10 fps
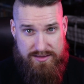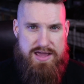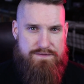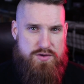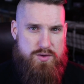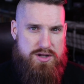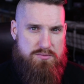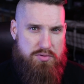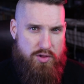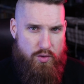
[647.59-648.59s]
If you can
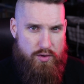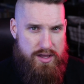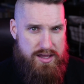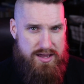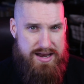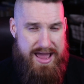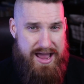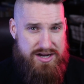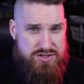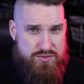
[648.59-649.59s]
employ an
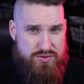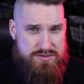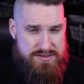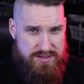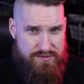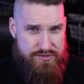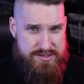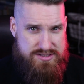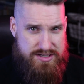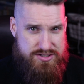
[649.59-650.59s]
actual
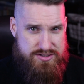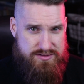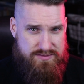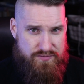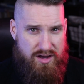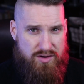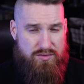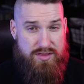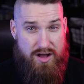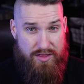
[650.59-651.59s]
discovery session
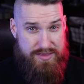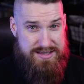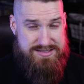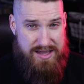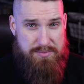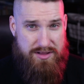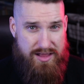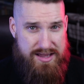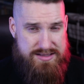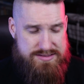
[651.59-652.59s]
on these type of
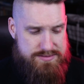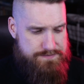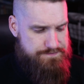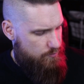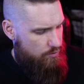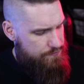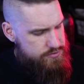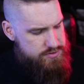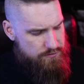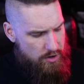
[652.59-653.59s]
clients, well,
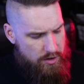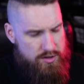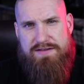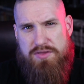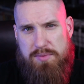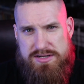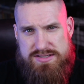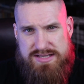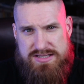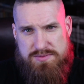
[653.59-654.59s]
first of all, if the
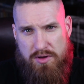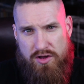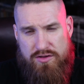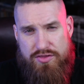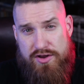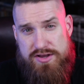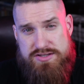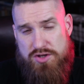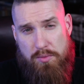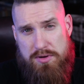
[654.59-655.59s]
budget's that small, there
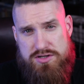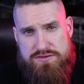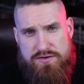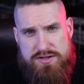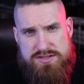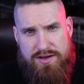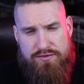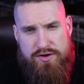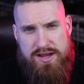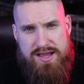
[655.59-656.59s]
is no budget for
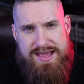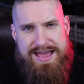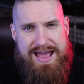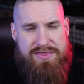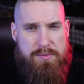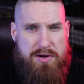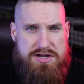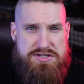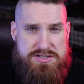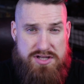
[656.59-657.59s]
discovery and the
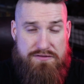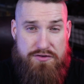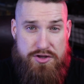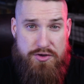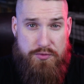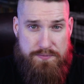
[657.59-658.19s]
project's not for you.